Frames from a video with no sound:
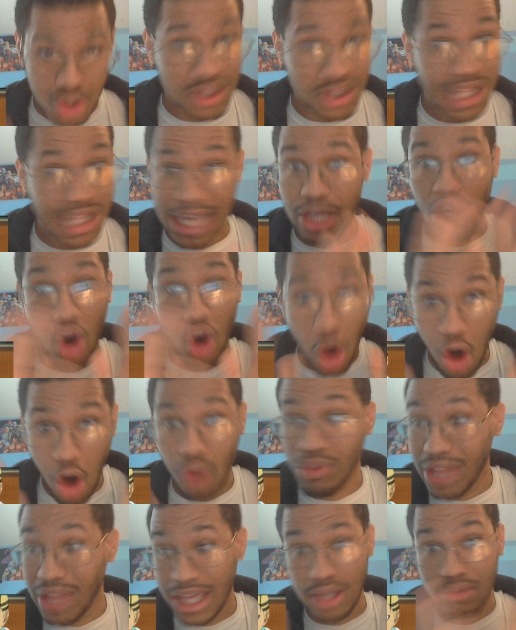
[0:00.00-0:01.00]
like
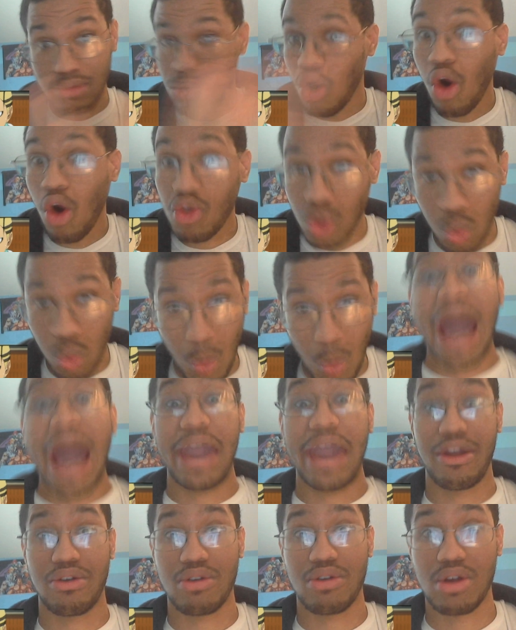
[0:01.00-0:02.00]
on the
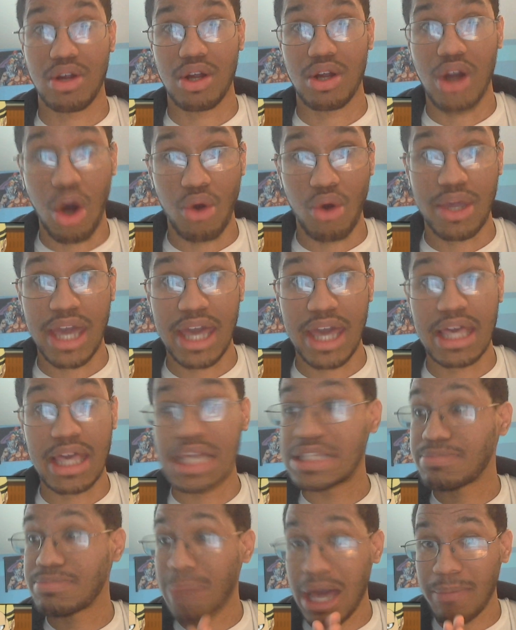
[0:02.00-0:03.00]
wire, okay?
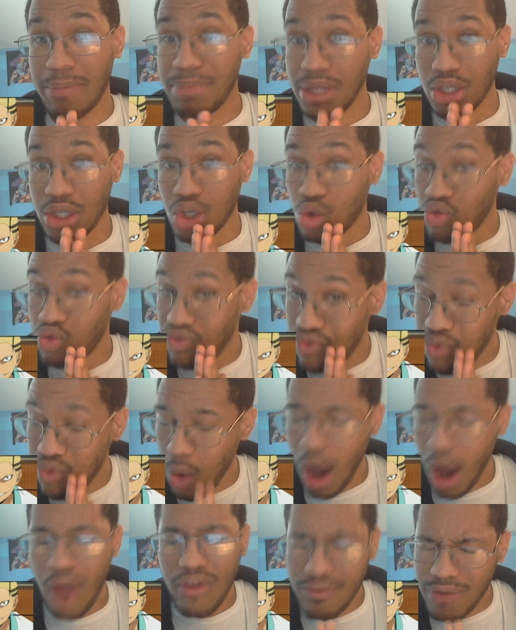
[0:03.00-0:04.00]
This might be
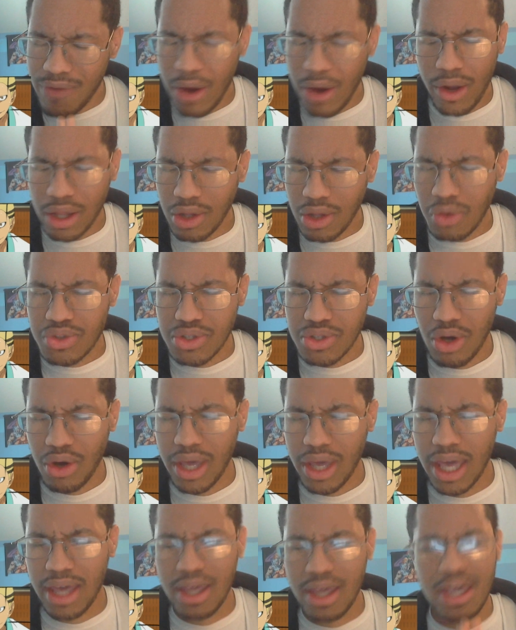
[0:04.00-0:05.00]
very, very close,
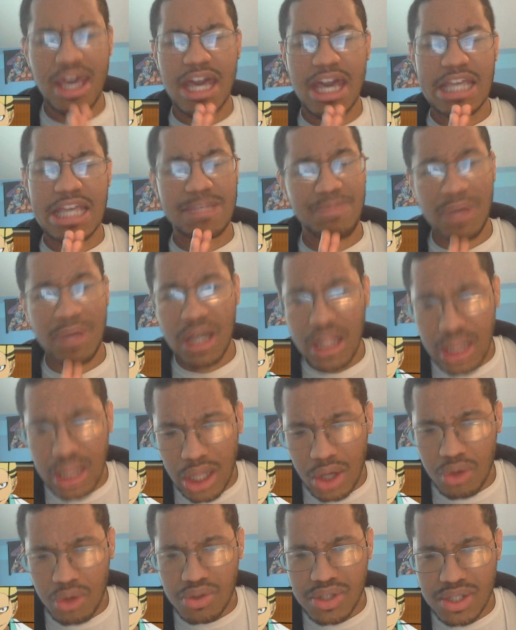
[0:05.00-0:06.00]
okay? It's been
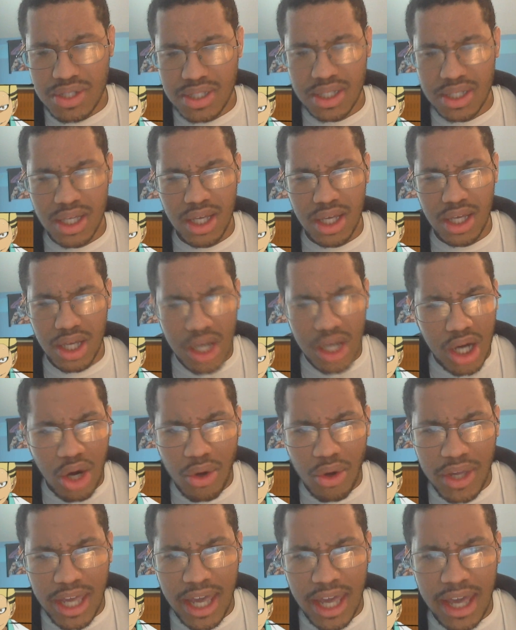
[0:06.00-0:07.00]
close,
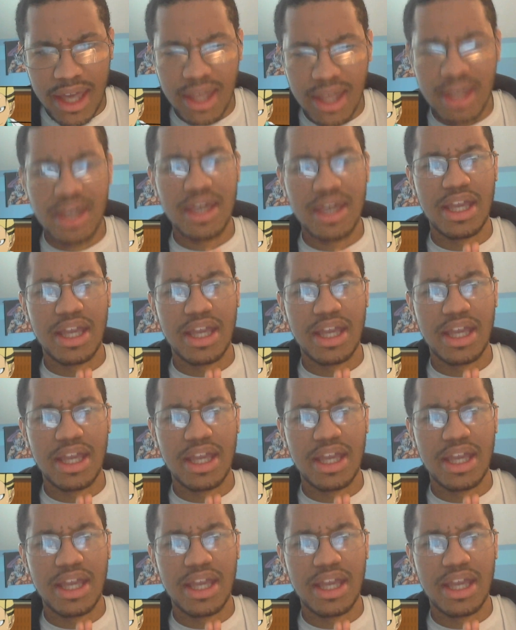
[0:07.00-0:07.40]
okay?